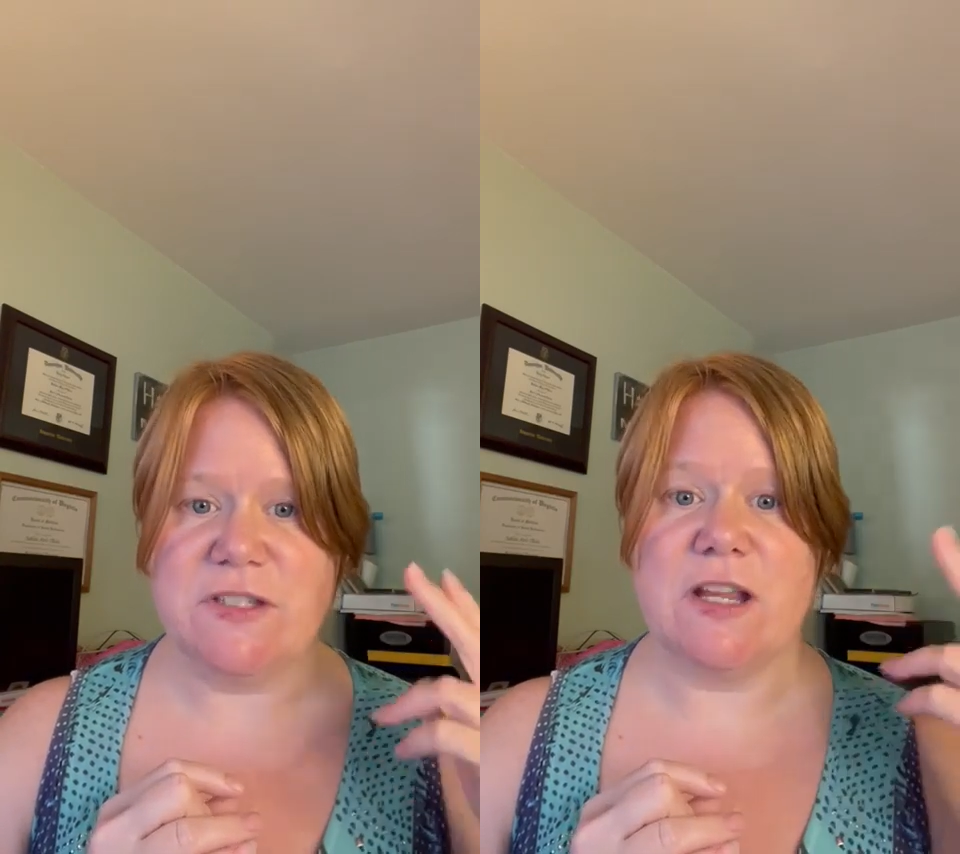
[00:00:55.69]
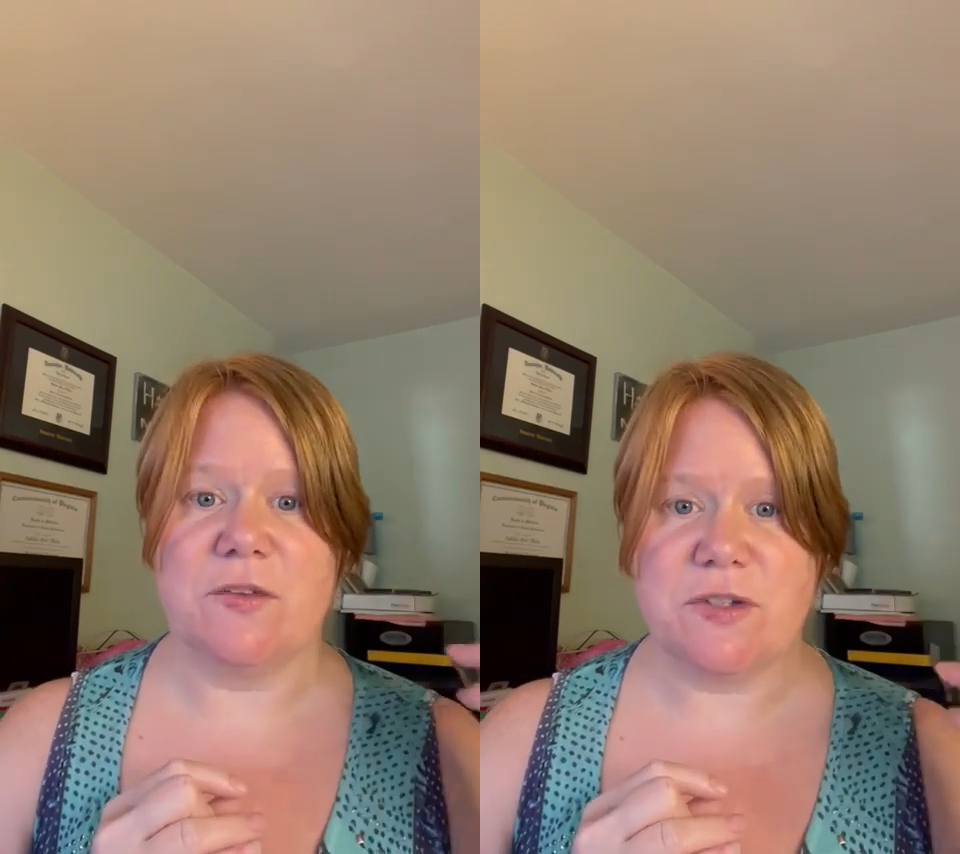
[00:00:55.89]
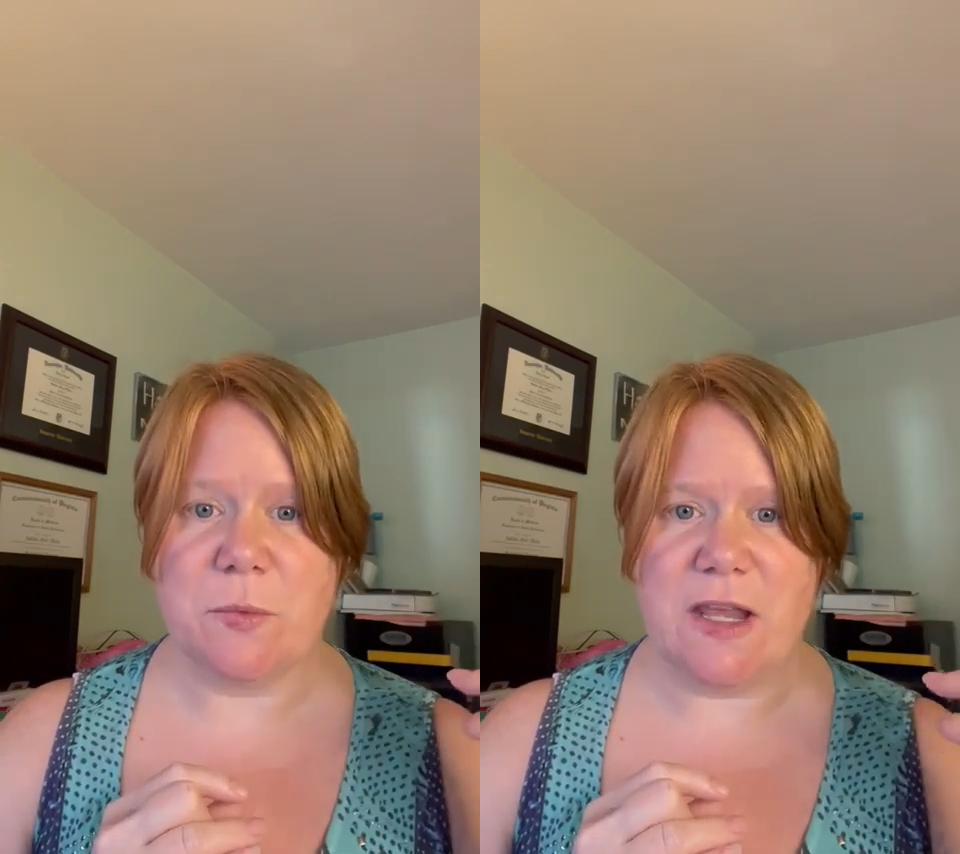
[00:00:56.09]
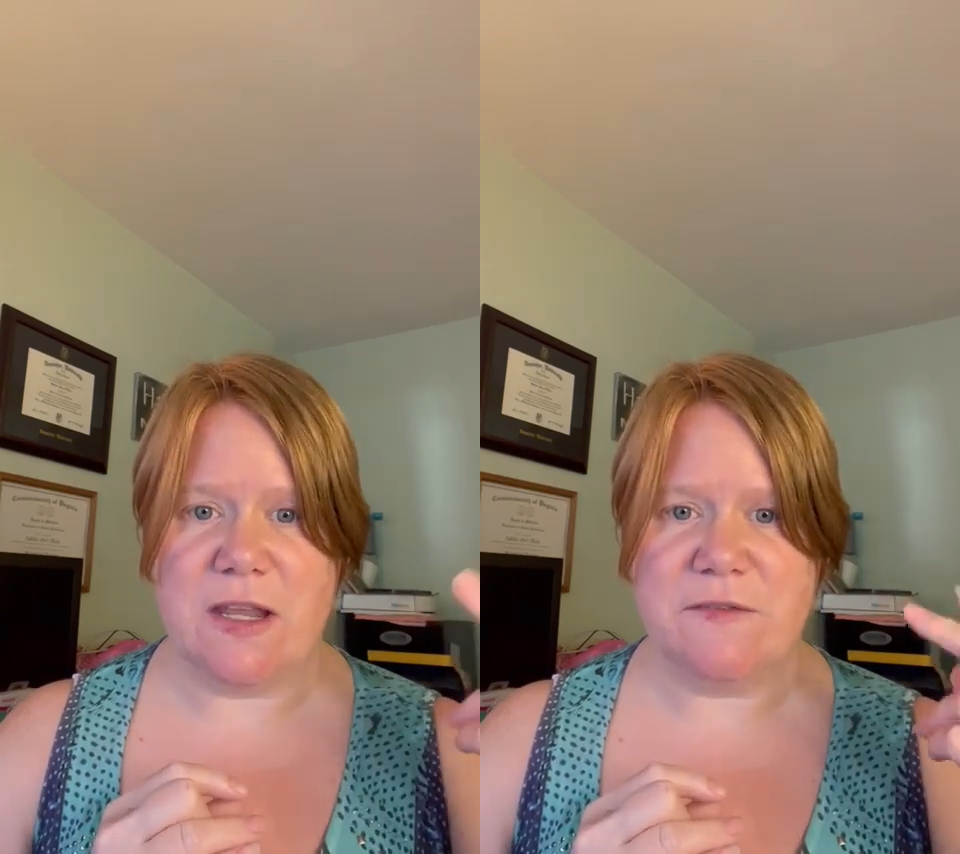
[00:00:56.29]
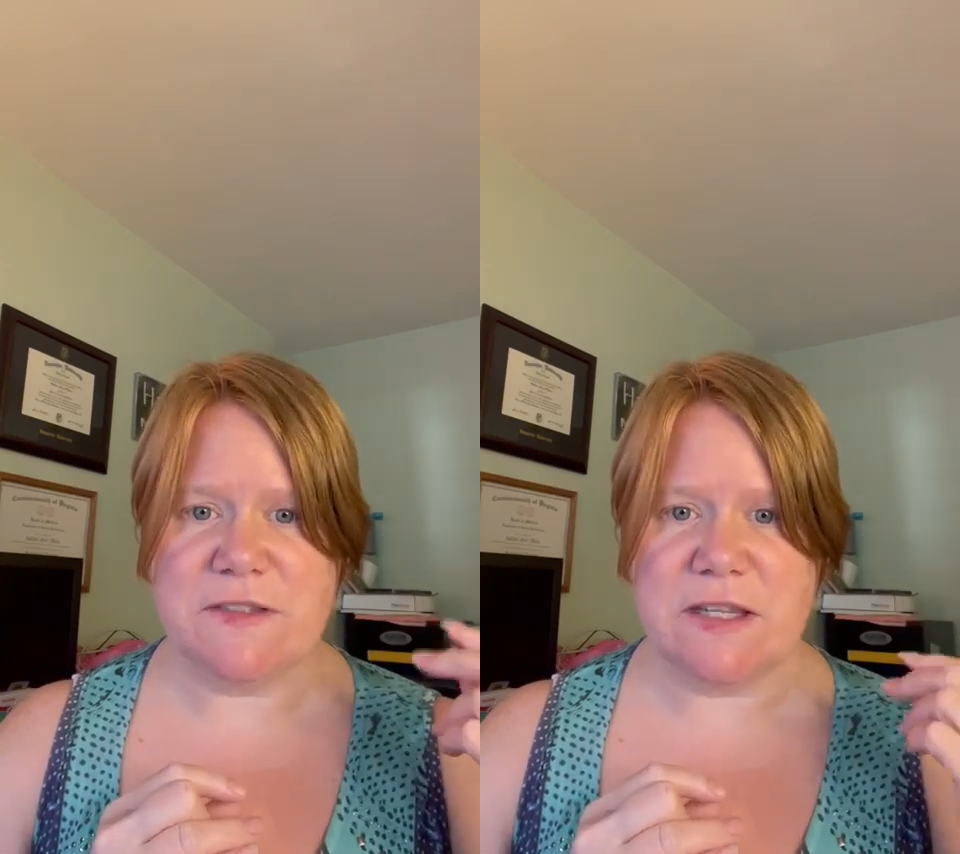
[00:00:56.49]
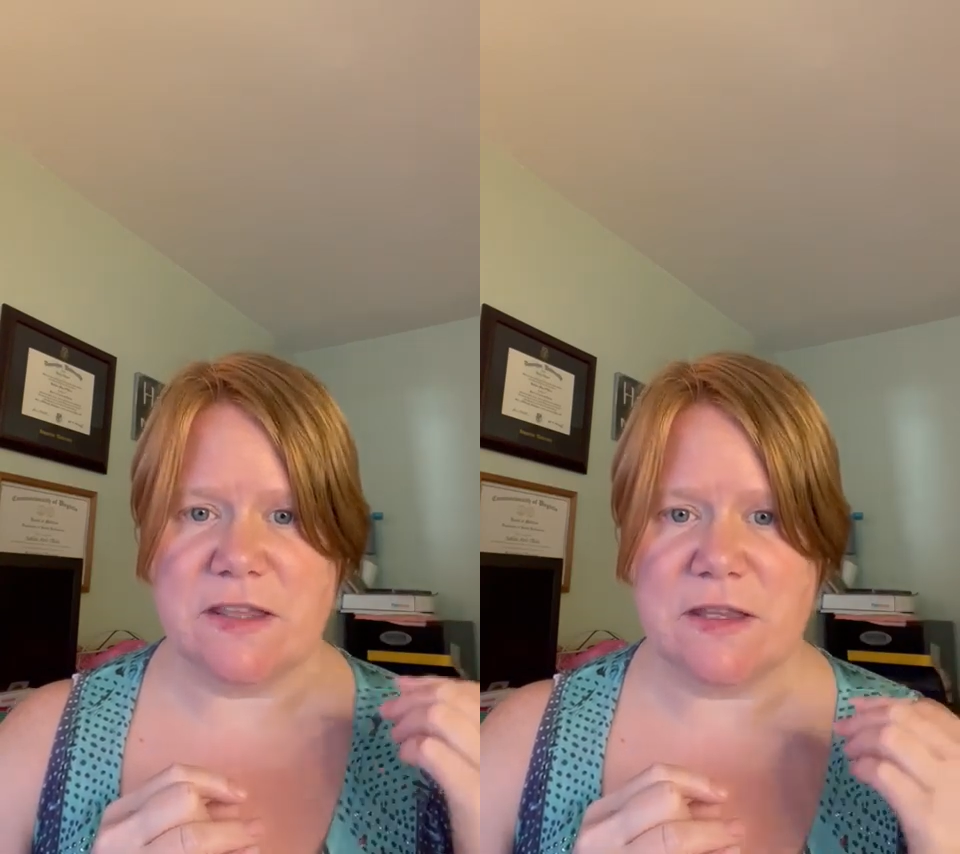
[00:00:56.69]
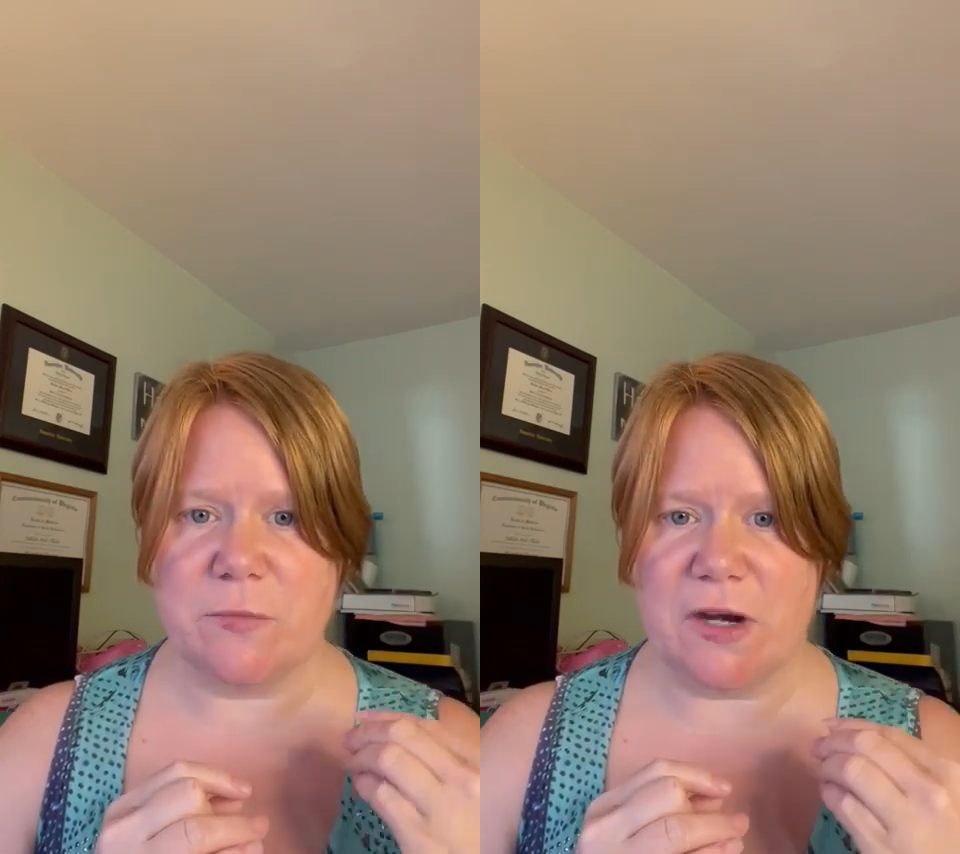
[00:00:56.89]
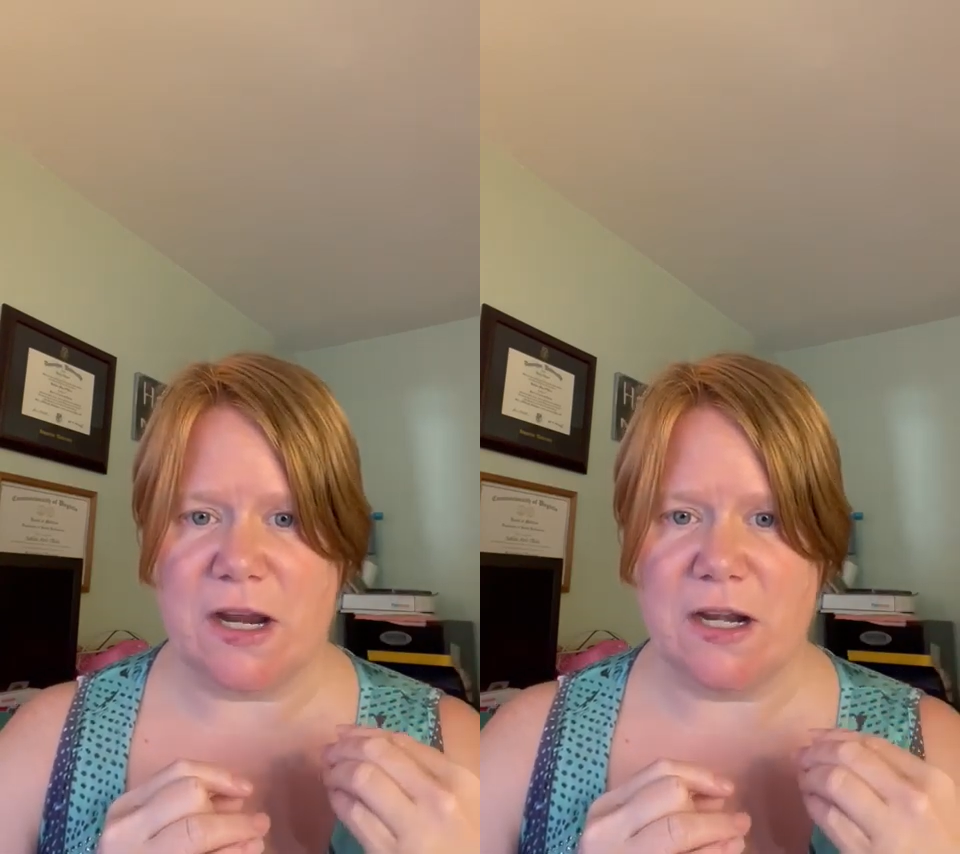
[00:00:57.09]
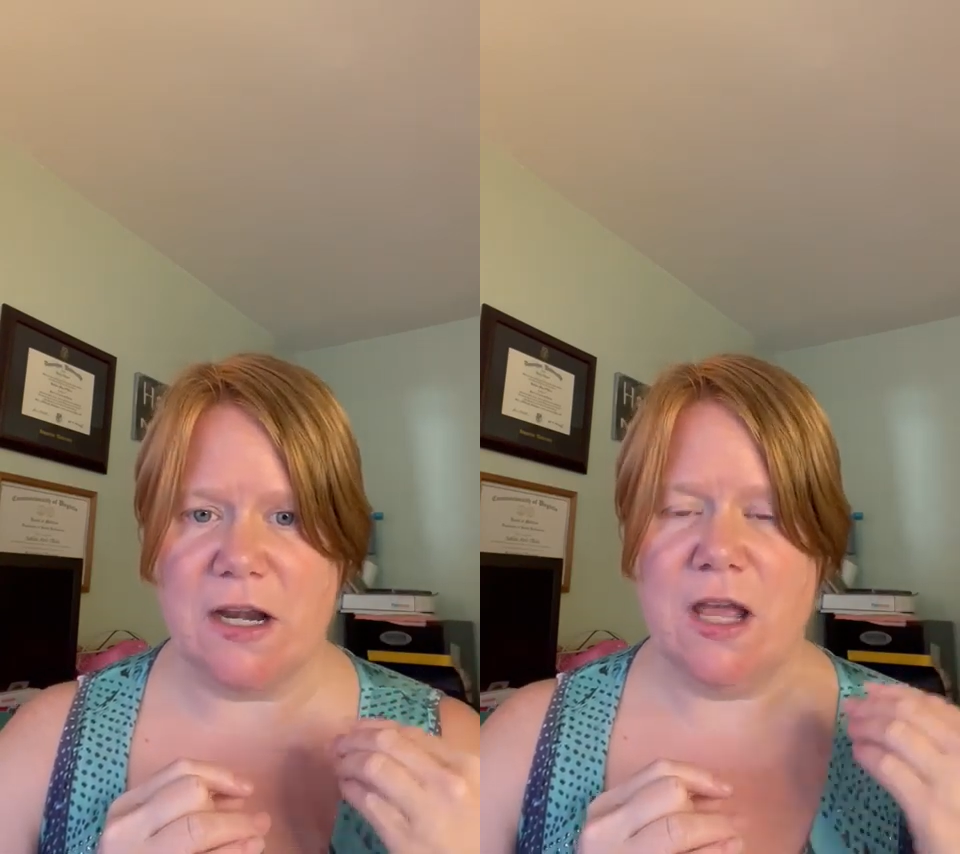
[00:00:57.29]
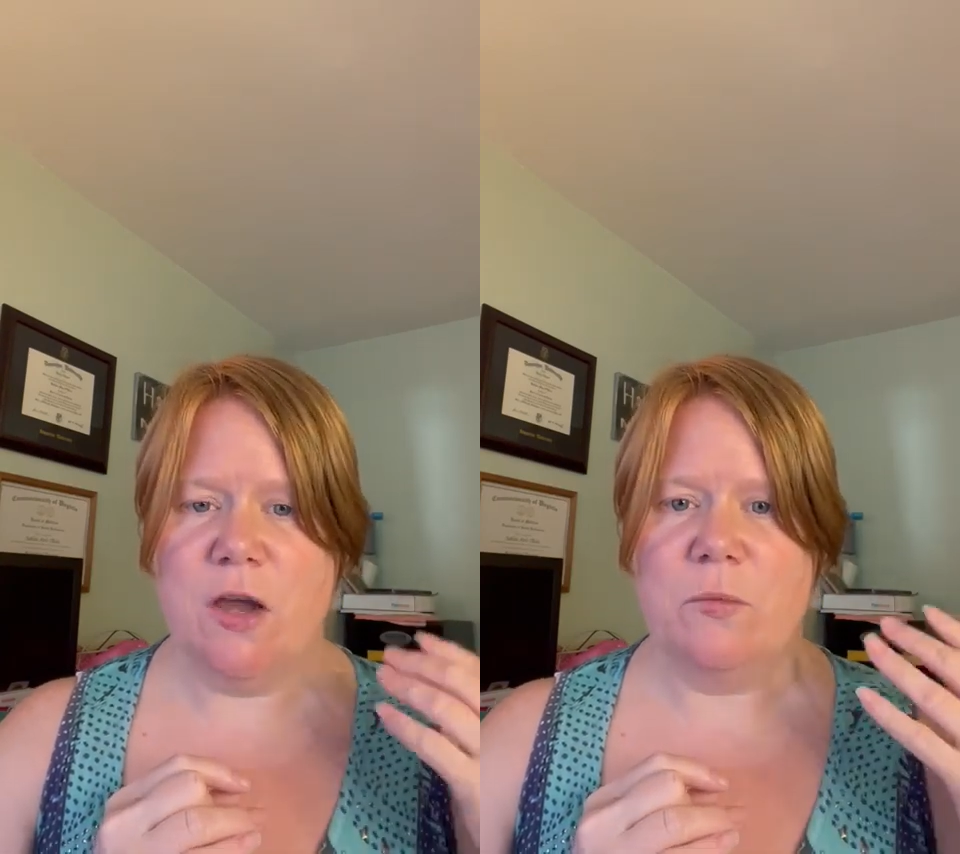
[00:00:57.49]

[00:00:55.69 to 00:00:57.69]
delta waves in the brain,